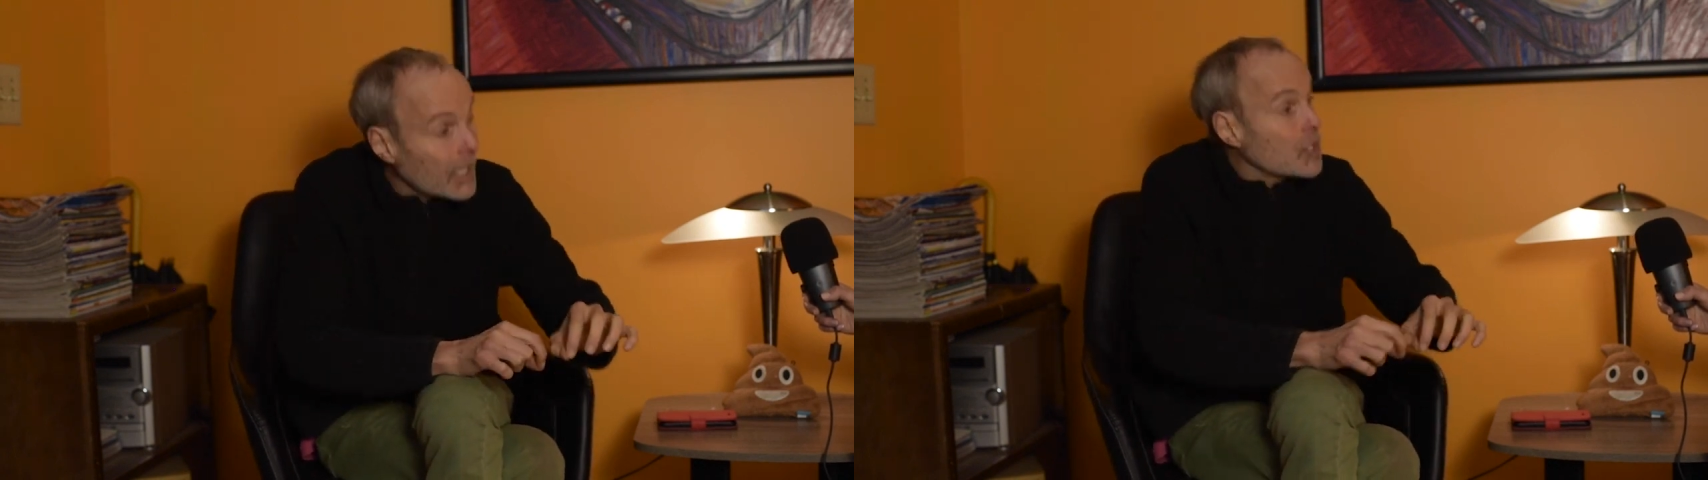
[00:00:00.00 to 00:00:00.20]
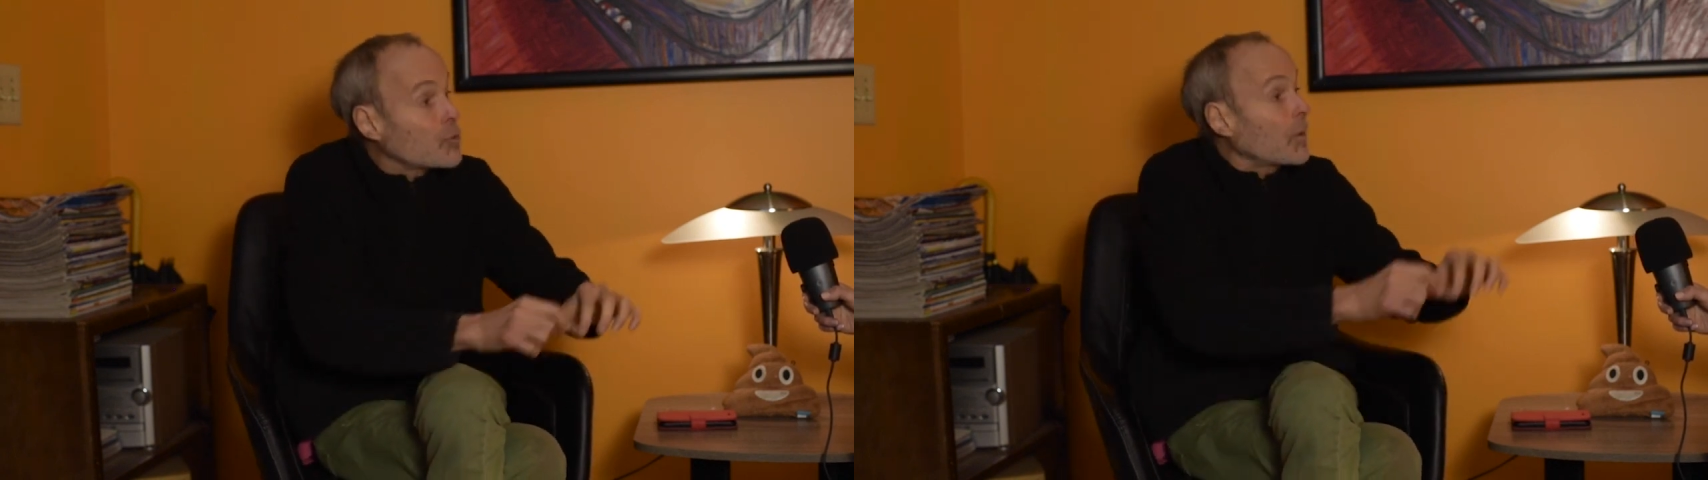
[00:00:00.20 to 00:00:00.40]

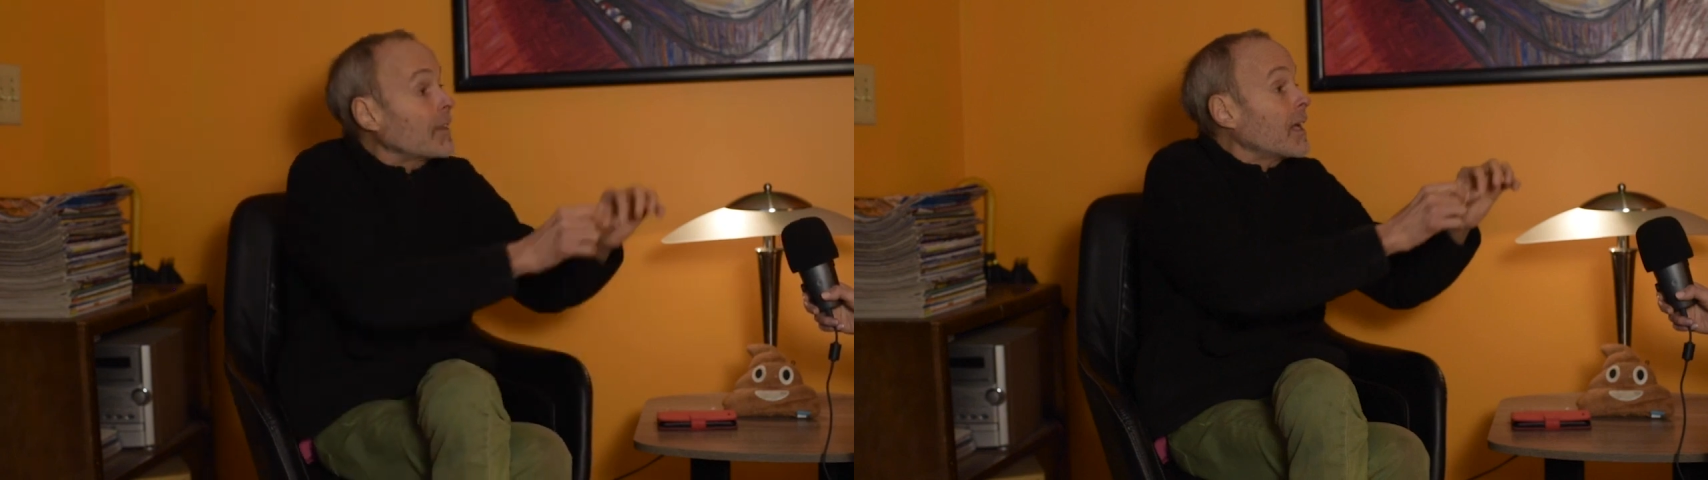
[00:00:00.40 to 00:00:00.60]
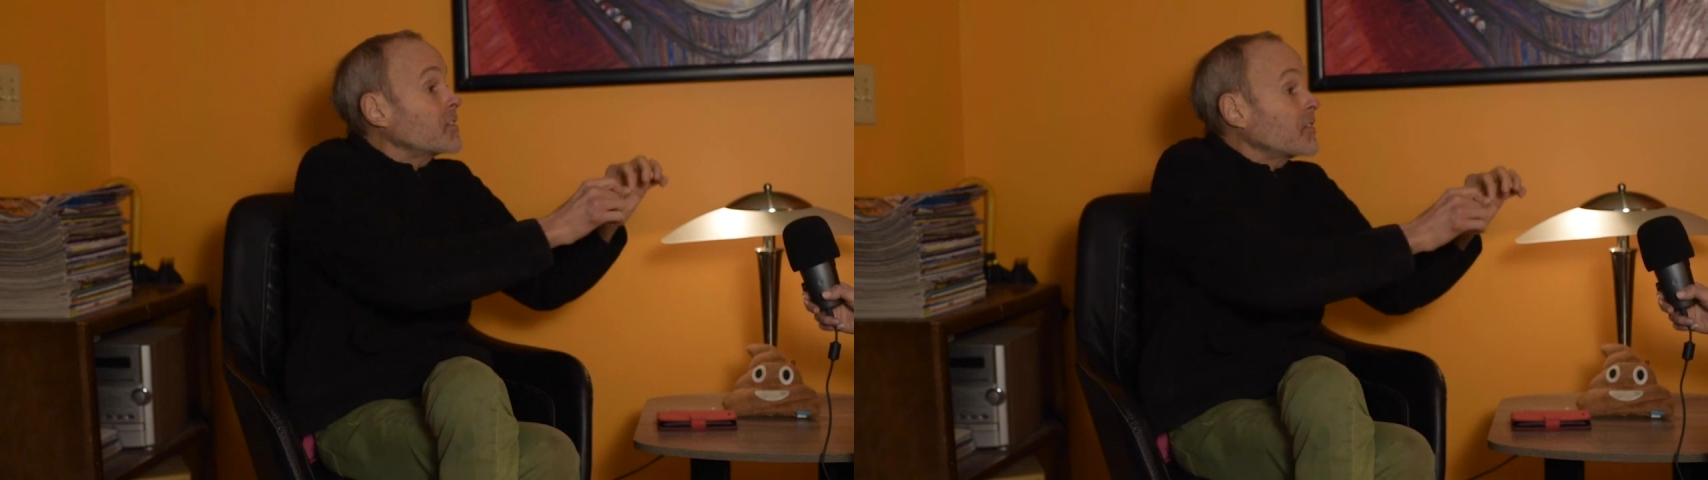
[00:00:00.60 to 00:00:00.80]
is when
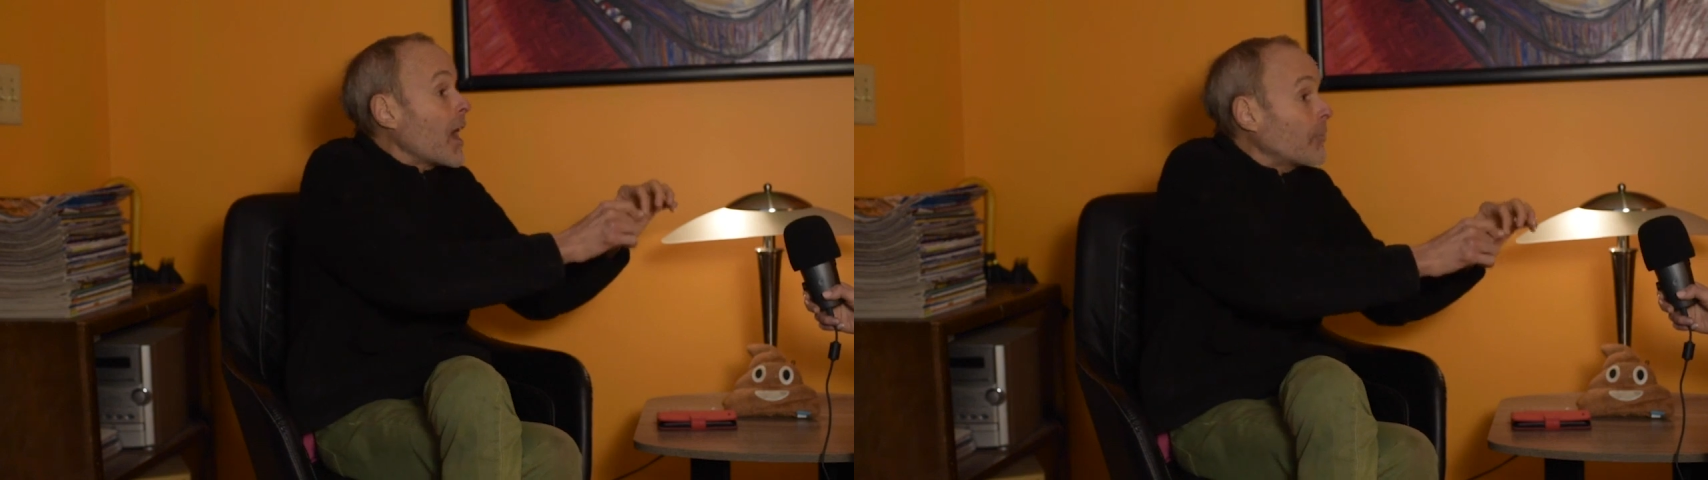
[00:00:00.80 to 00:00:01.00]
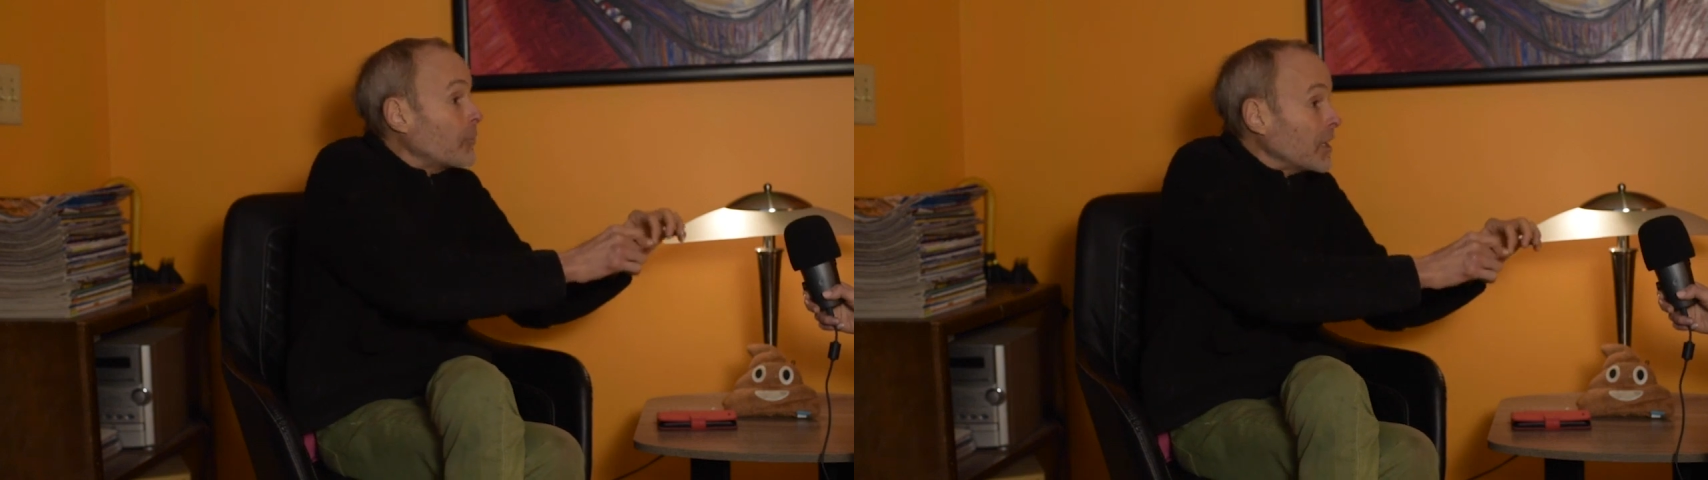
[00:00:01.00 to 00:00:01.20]
they
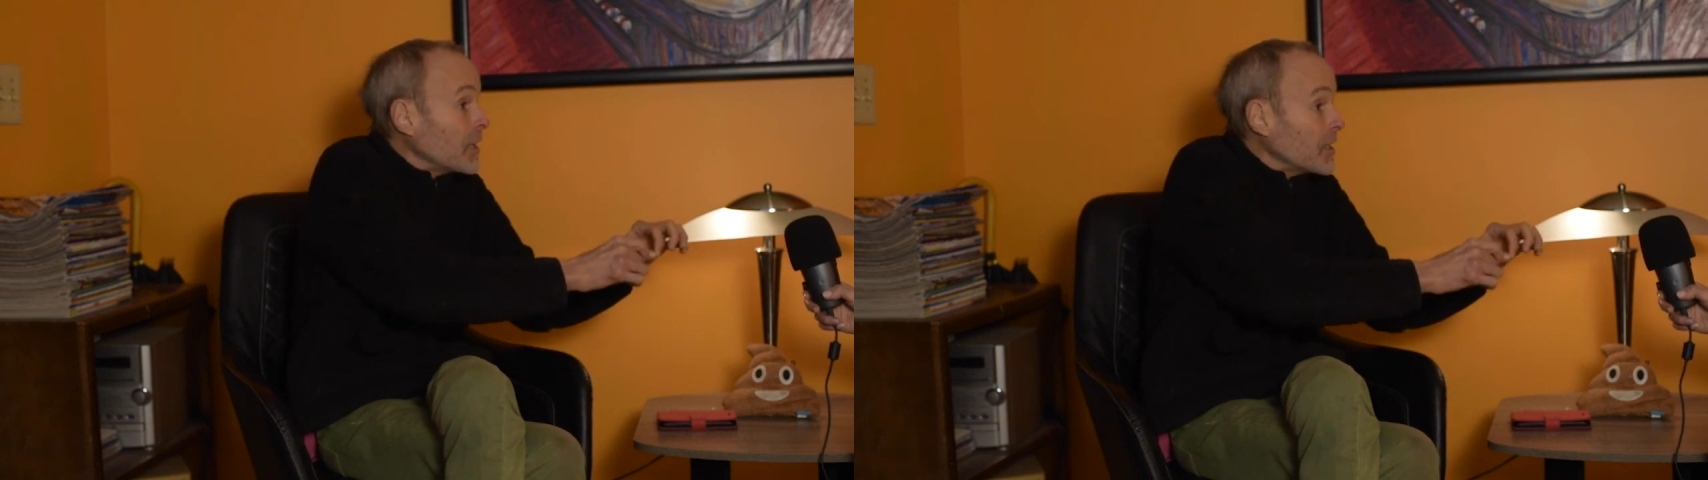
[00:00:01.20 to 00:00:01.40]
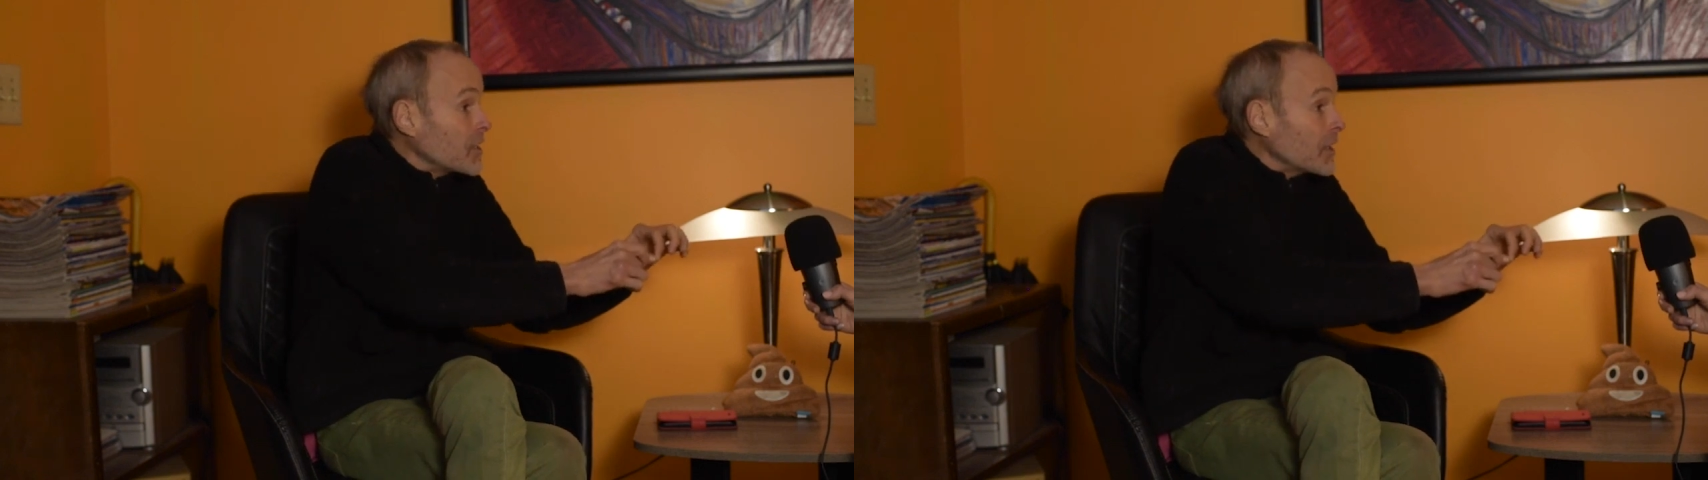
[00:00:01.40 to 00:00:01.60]
stop
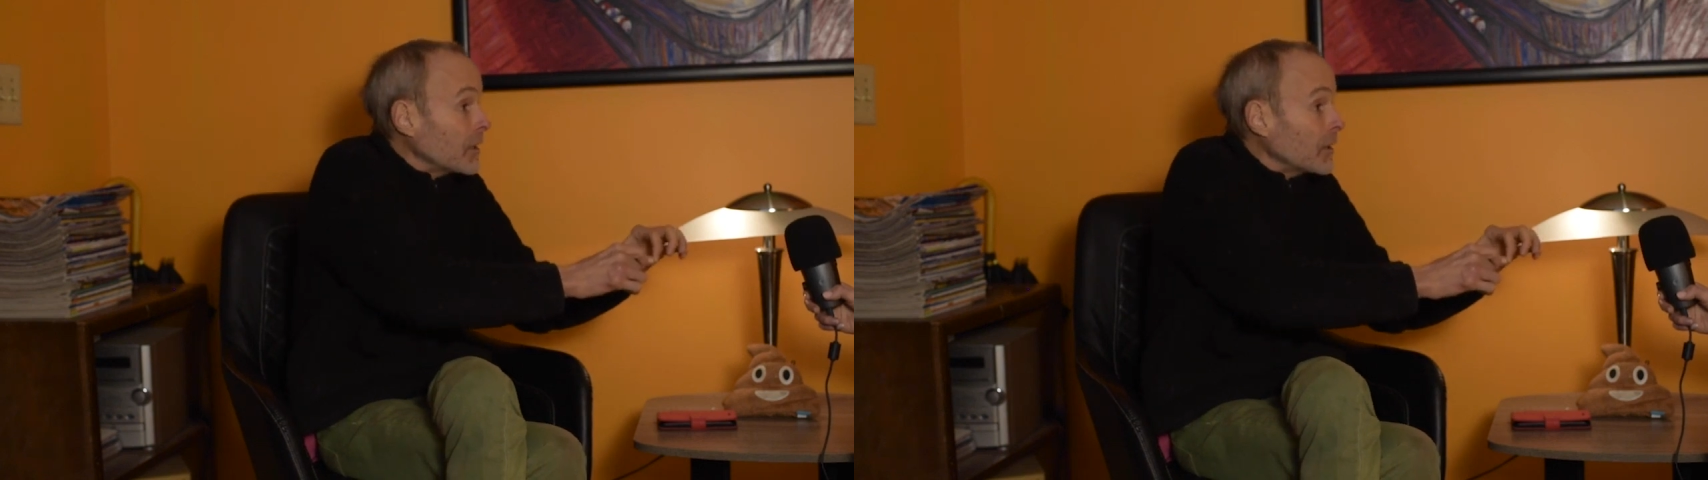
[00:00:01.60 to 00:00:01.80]
releasing.